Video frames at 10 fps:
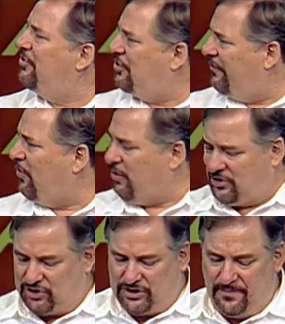
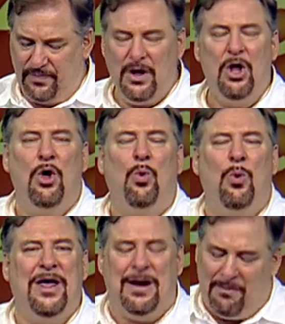divorce.
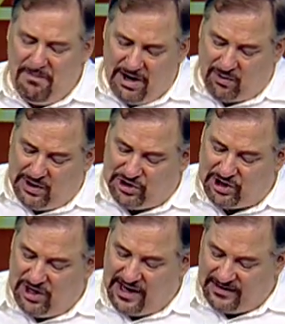When a marriage
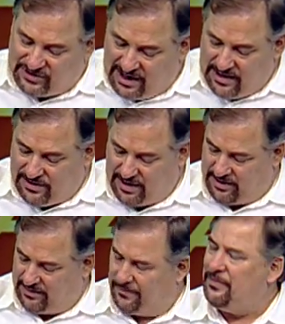has
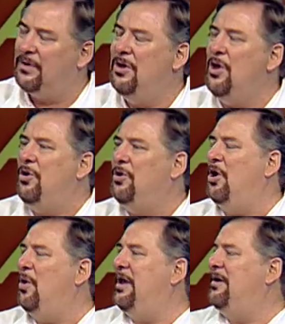ended. You
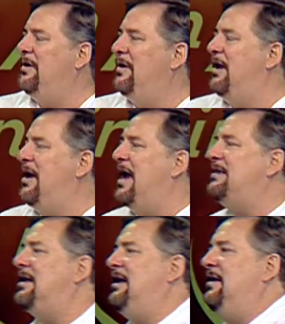know, in the
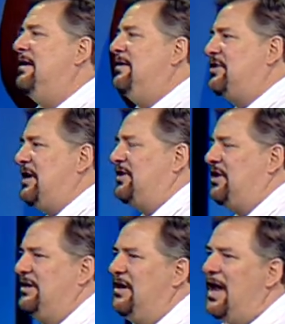1960s,
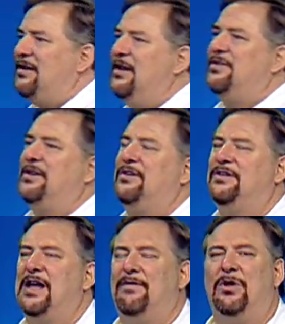in
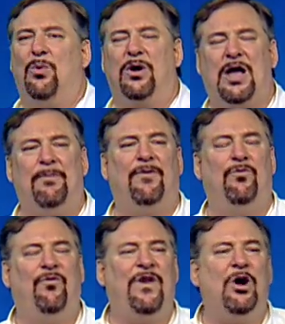1967, there were a couple of
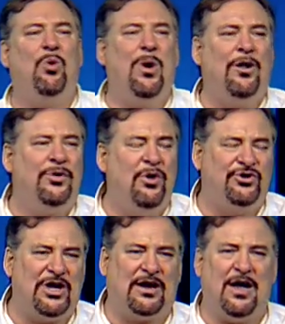very well known
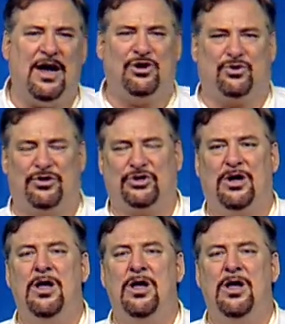psychiatrists